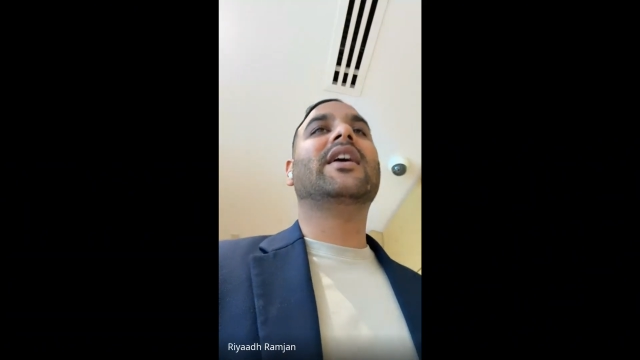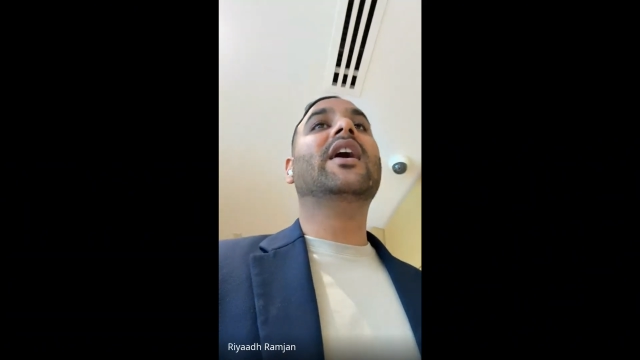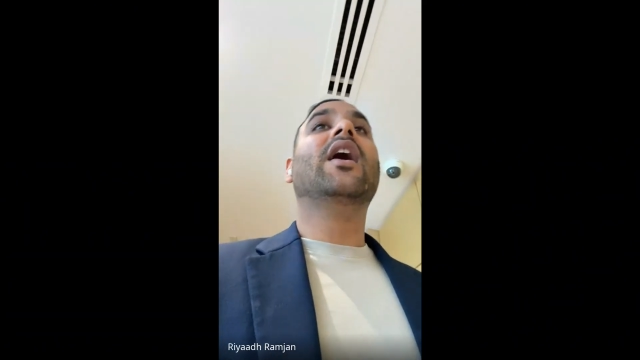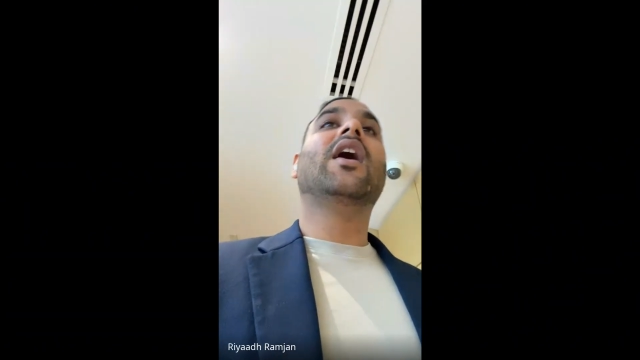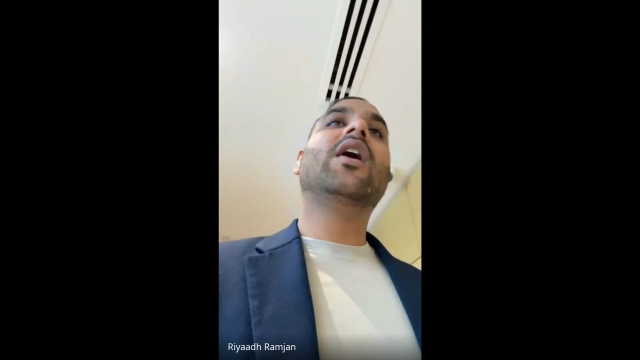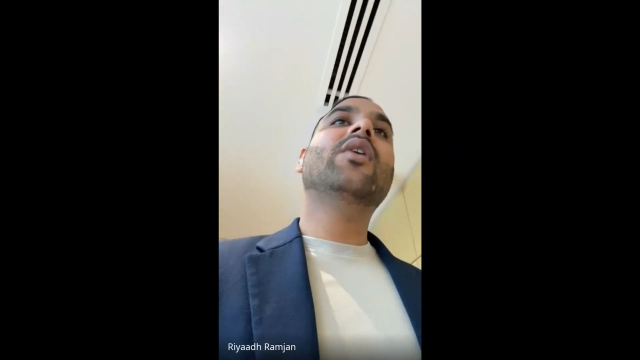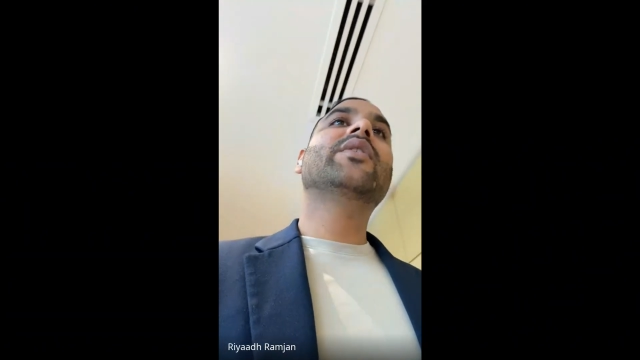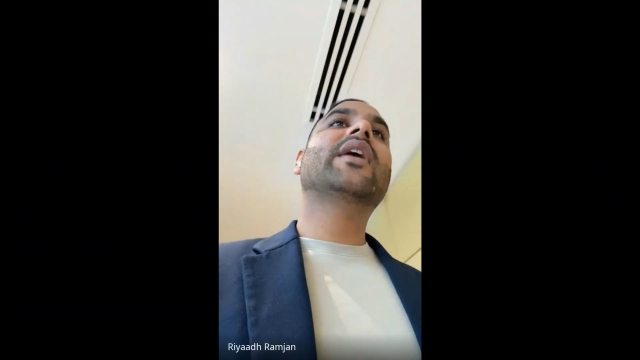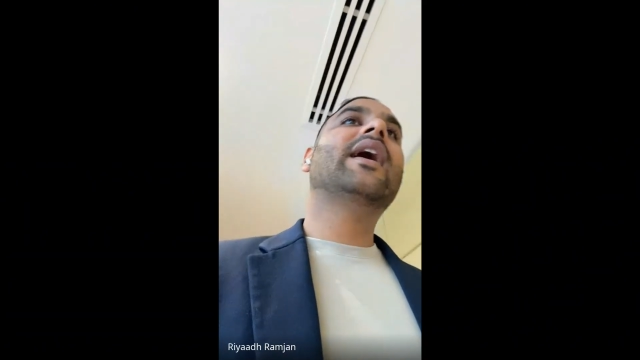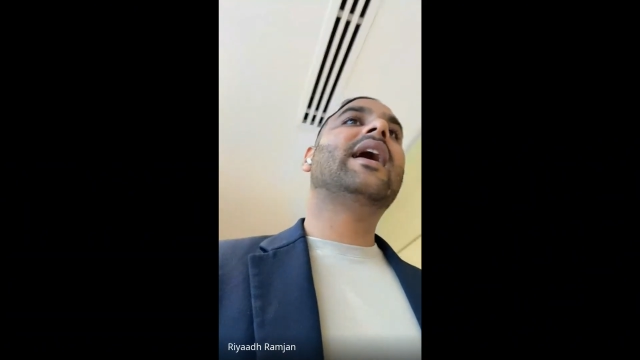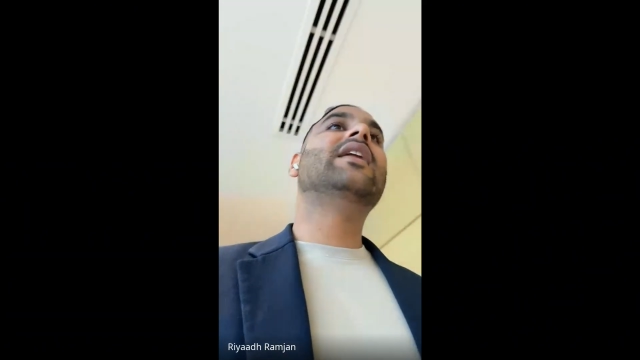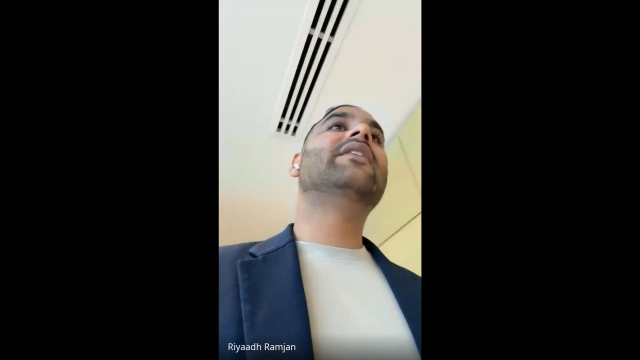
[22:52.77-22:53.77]
it. Oh
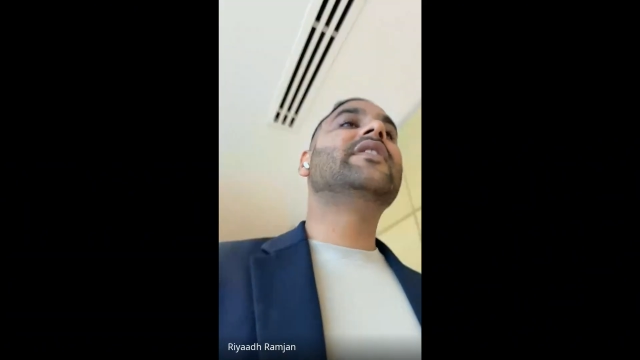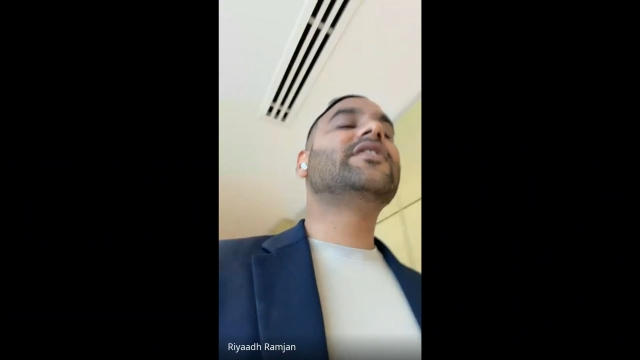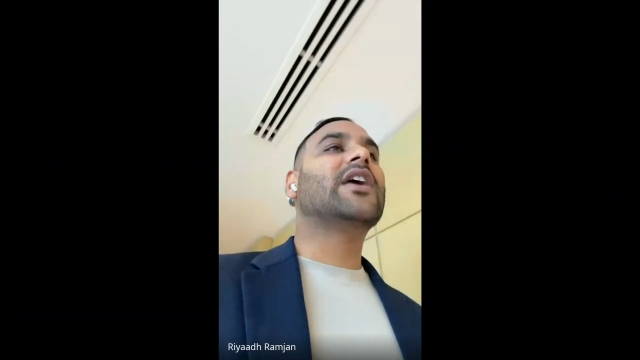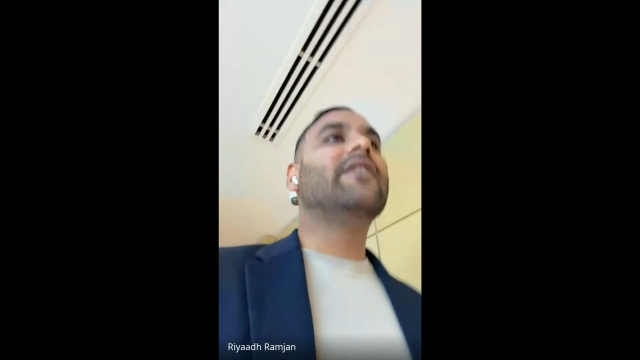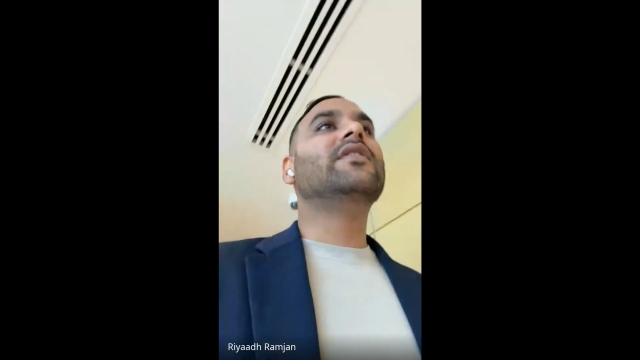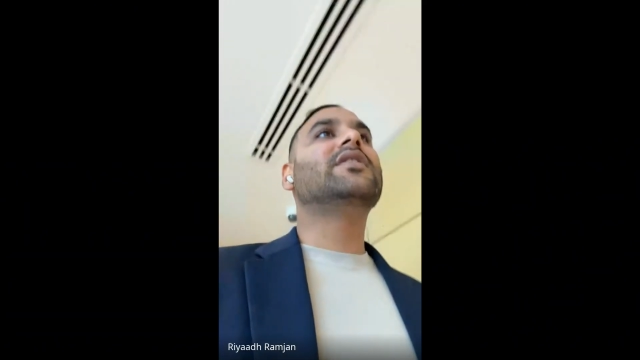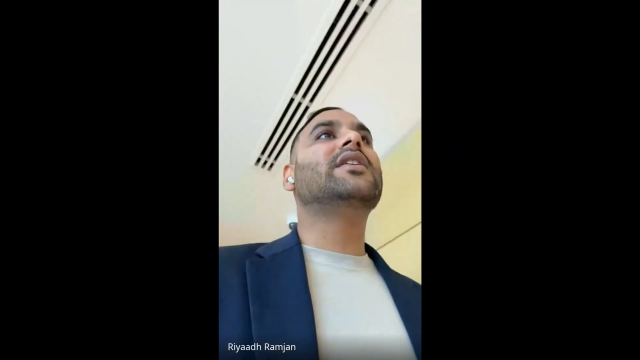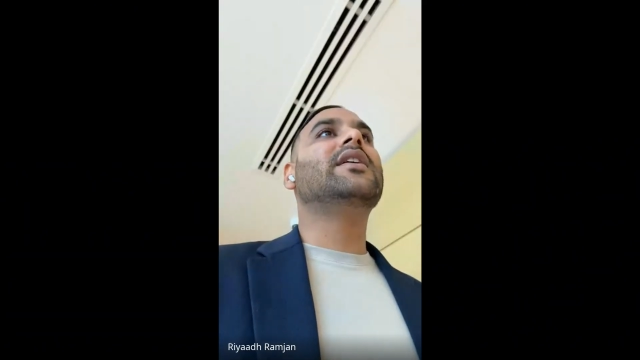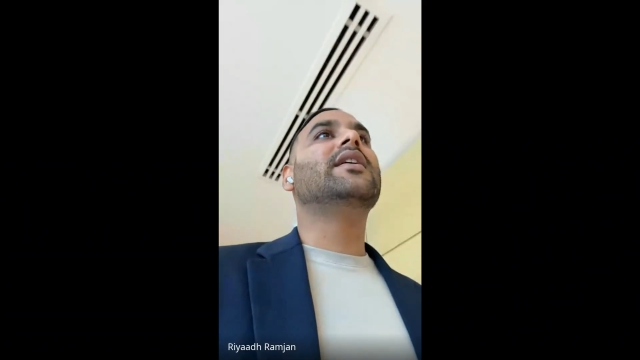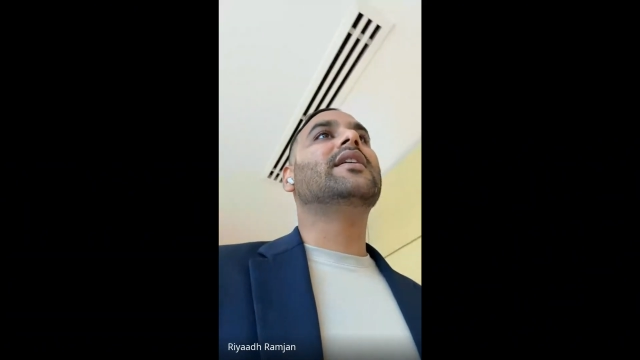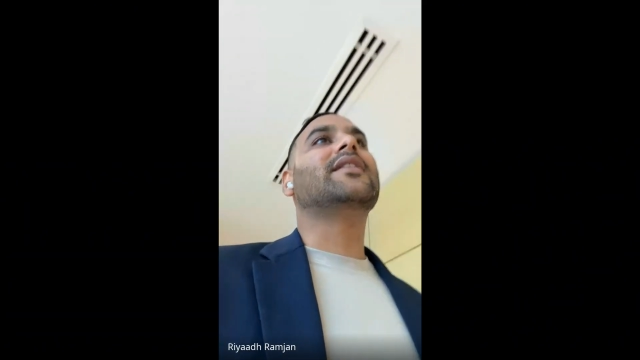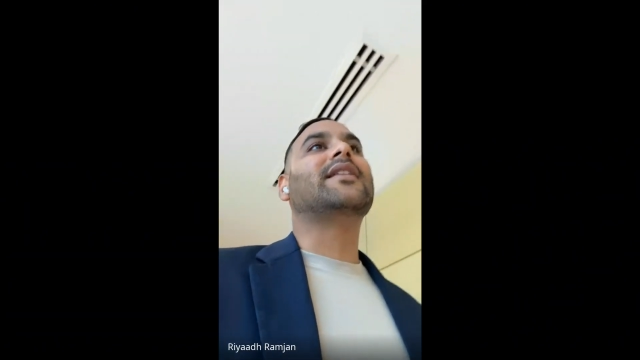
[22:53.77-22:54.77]
yeah, I live in
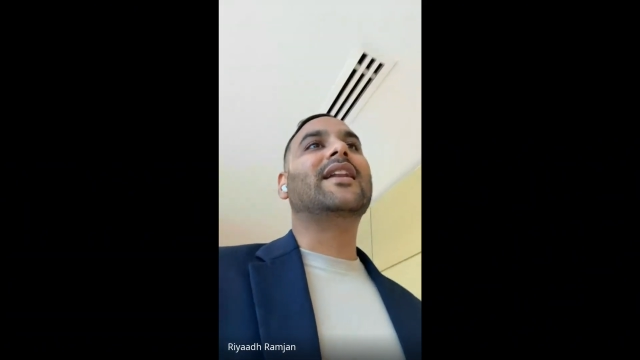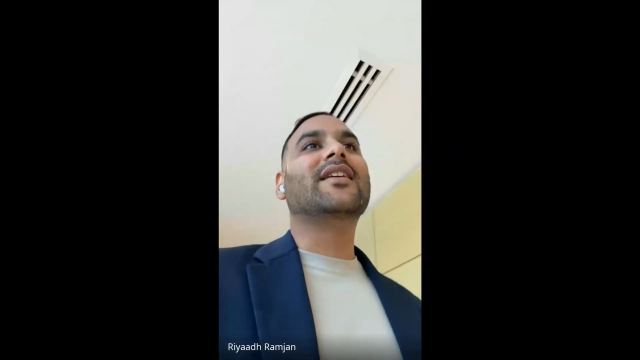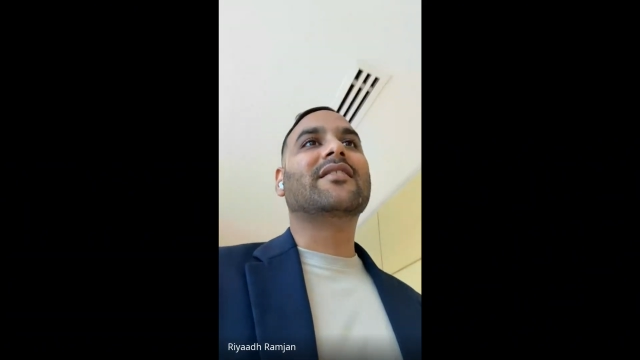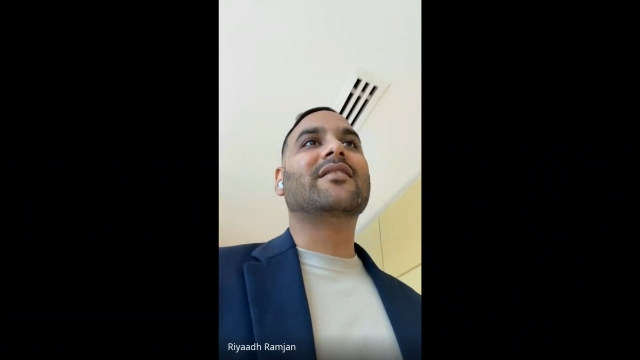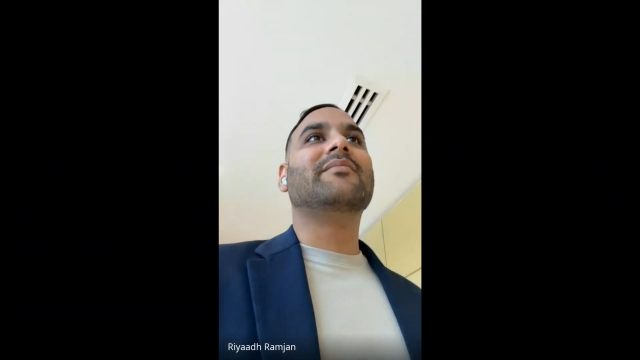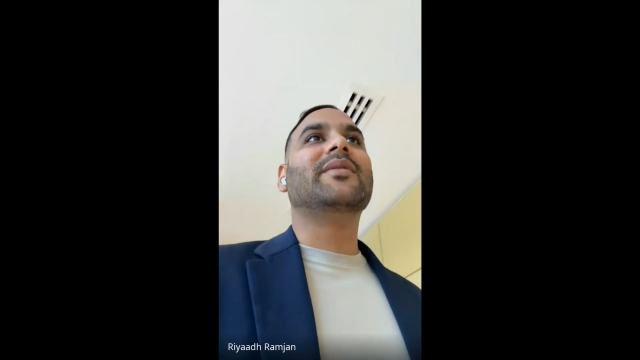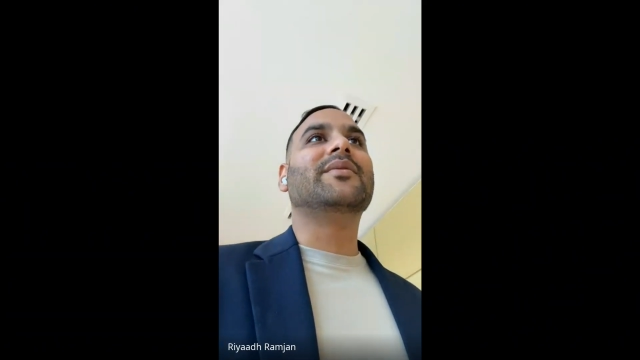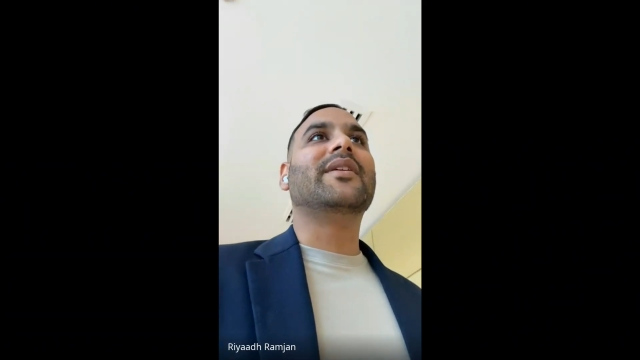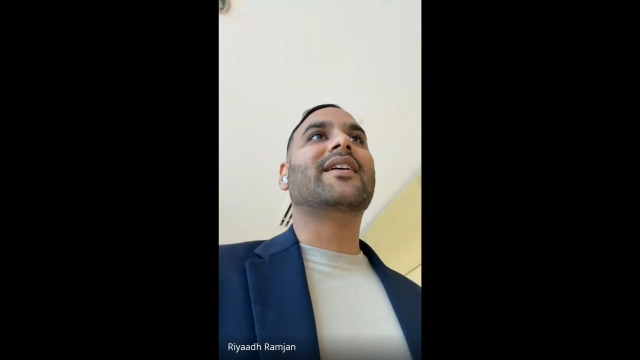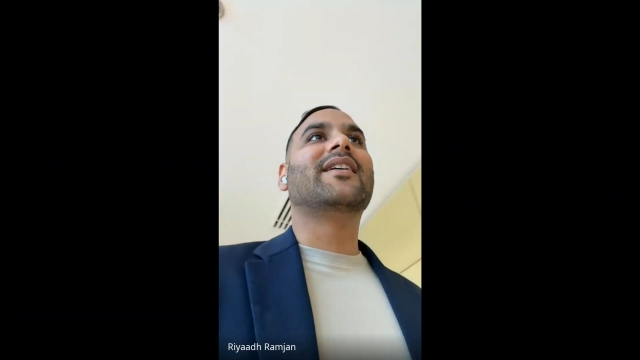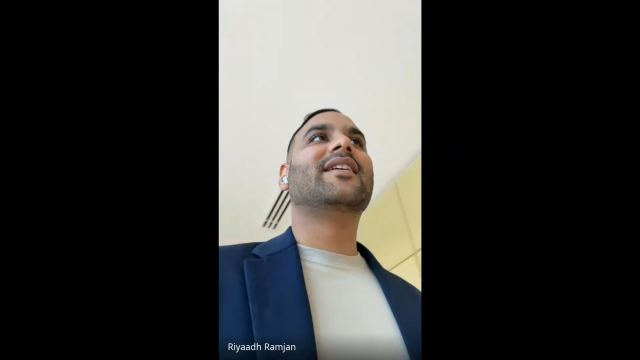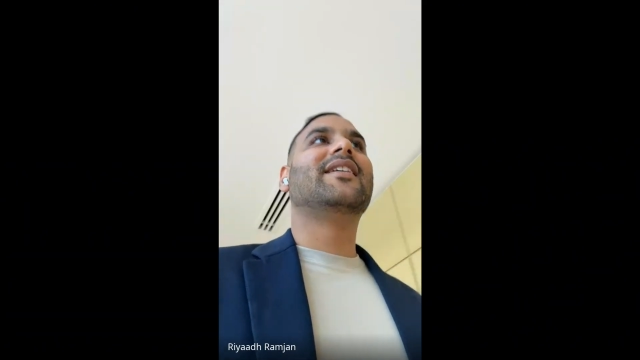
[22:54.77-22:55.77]
JVC in an Ellington building.